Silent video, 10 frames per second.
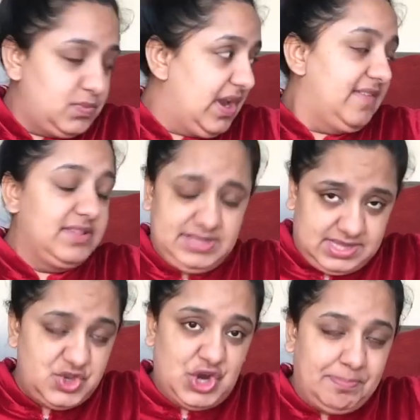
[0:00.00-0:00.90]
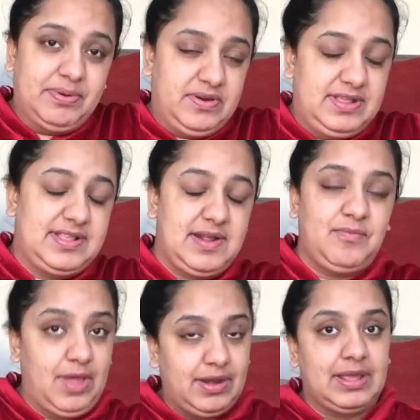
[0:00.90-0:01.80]
whatever this jumper is that
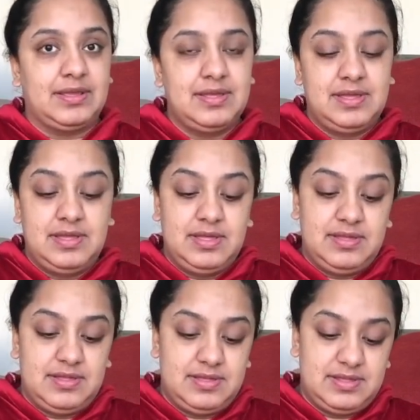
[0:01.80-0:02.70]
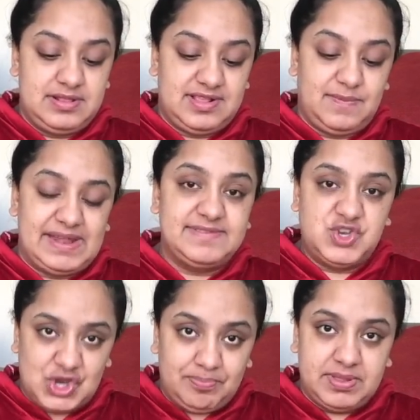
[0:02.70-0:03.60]
I'm wearing. This
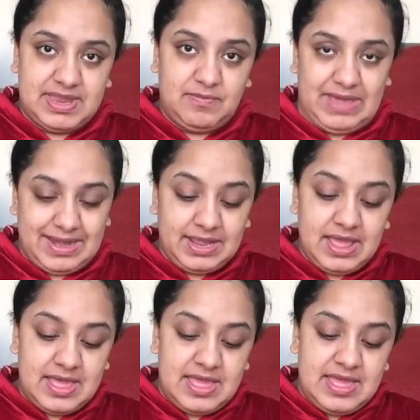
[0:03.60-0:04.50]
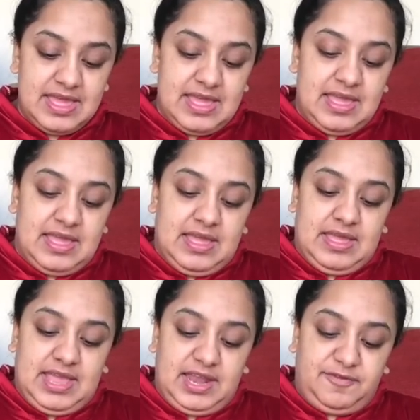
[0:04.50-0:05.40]
velvet jumper that I'm wearing.
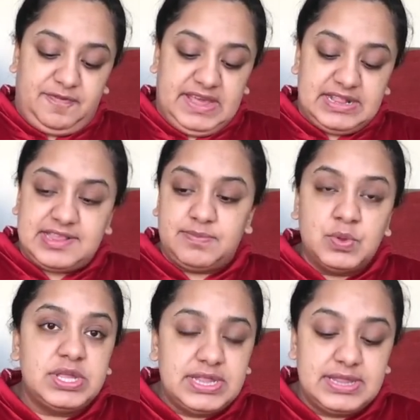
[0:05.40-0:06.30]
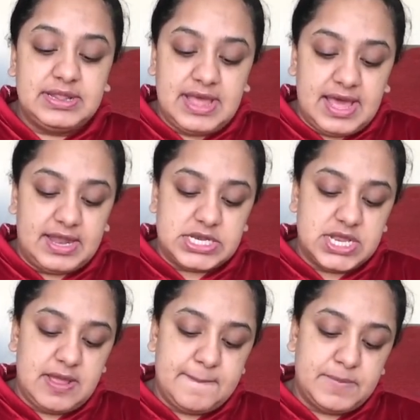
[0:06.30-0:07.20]
It feels smoother than that
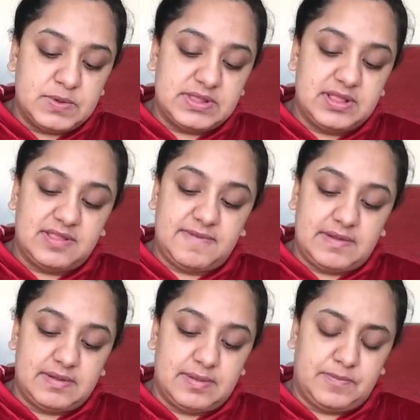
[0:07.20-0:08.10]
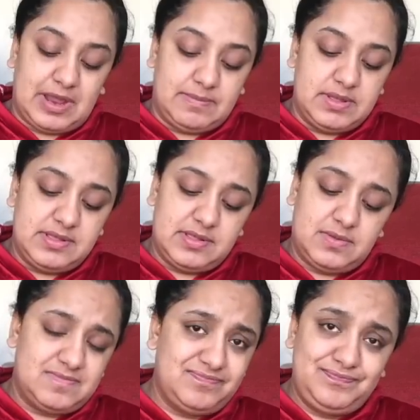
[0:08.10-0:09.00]
post this primer.
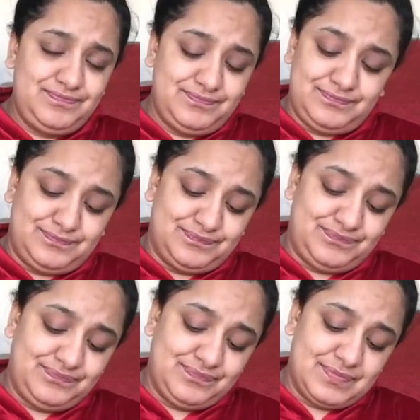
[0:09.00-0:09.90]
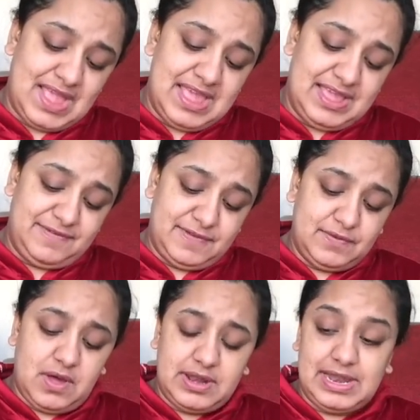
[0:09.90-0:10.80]
So if
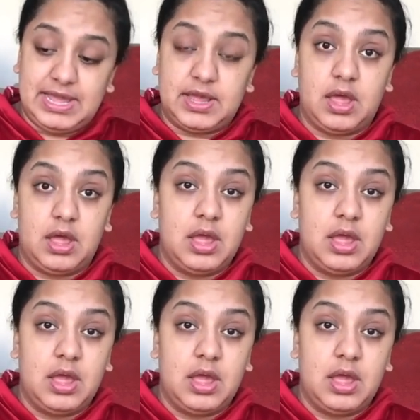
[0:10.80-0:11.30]
you've got like